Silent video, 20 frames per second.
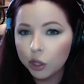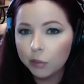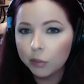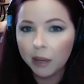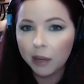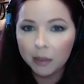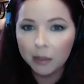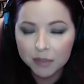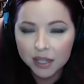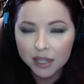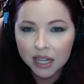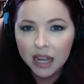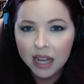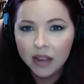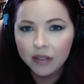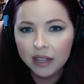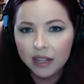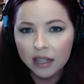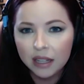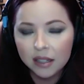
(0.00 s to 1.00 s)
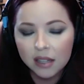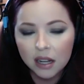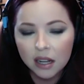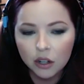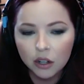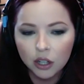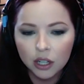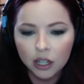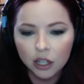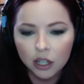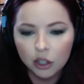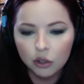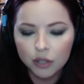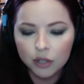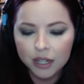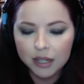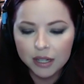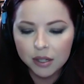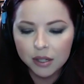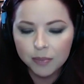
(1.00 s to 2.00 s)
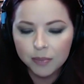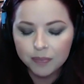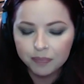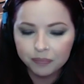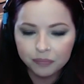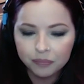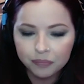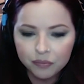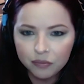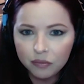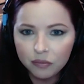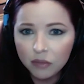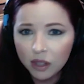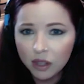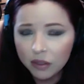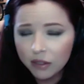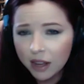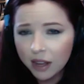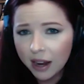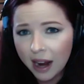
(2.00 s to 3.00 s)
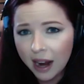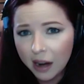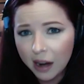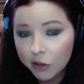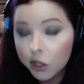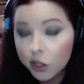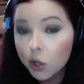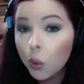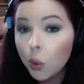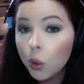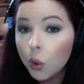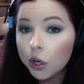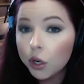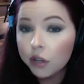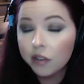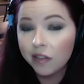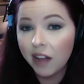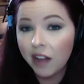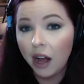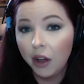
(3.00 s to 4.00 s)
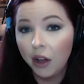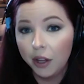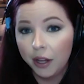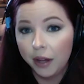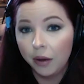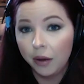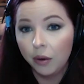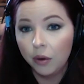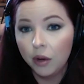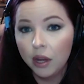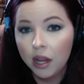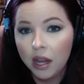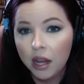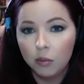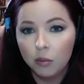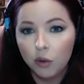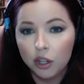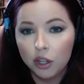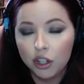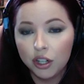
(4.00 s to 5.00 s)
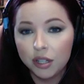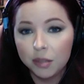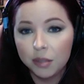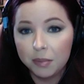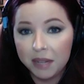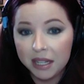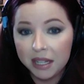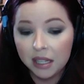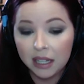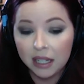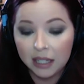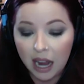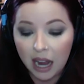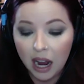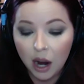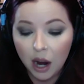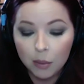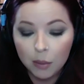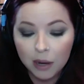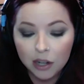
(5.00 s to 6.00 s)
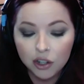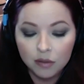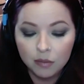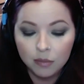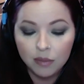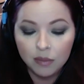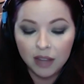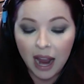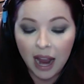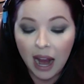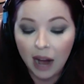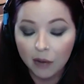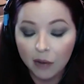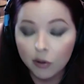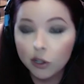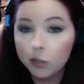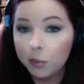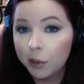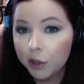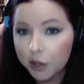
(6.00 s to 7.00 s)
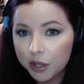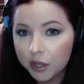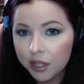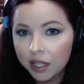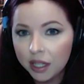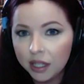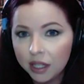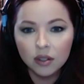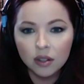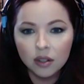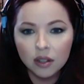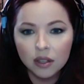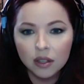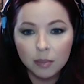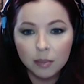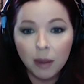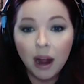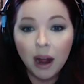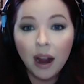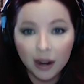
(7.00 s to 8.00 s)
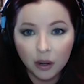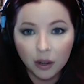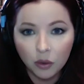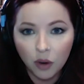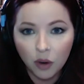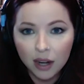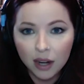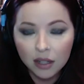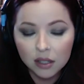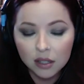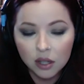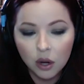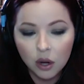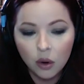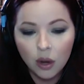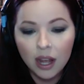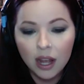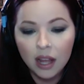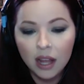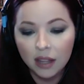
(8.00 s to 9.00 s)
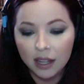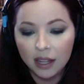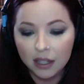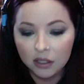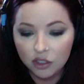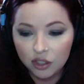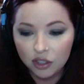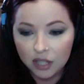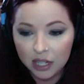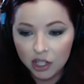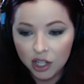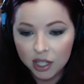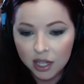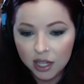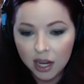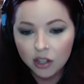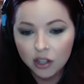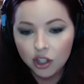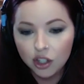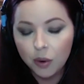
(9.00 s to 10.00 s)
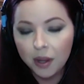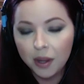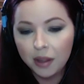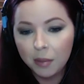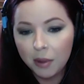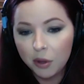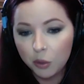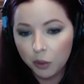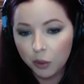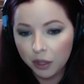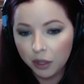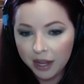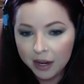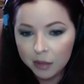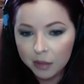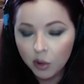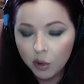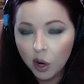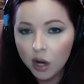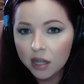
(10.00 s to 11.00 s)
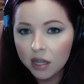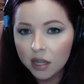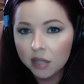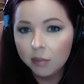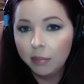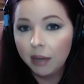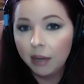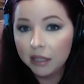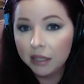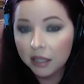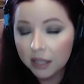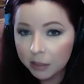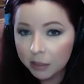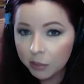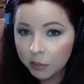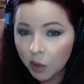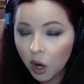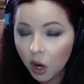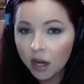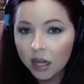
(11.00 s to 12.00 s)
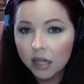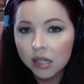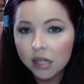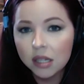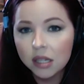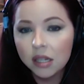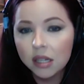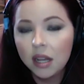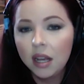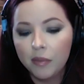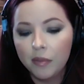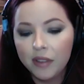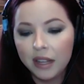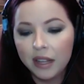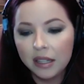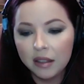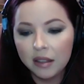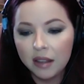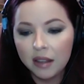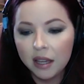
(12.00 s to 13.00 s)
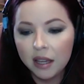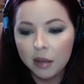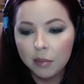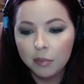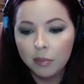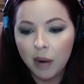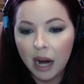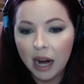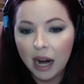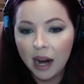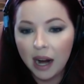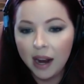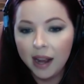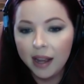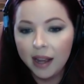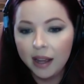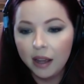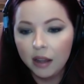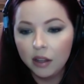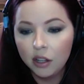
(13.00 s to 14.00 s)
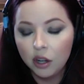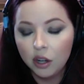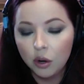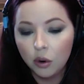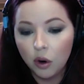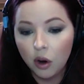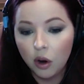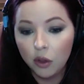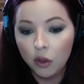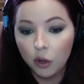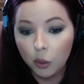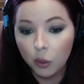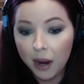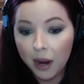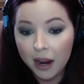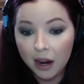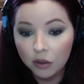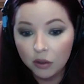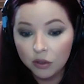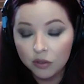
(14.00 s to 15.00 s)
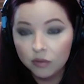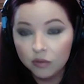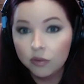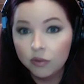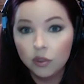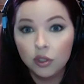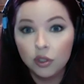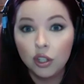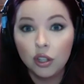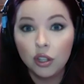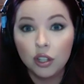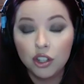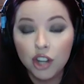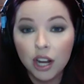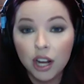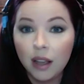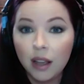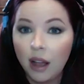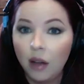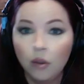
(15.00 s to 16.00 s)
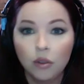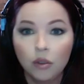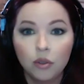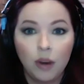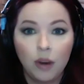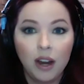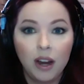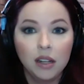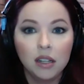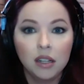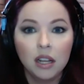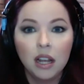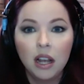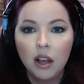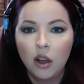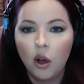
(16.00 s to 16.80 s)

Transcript: bumps, things that are going to increase the average order value, which just means like how much the average person is buying, right? So like C J said, showing them other related products, bundling products, things that they can buy, you know, on their way out to the checkout, right?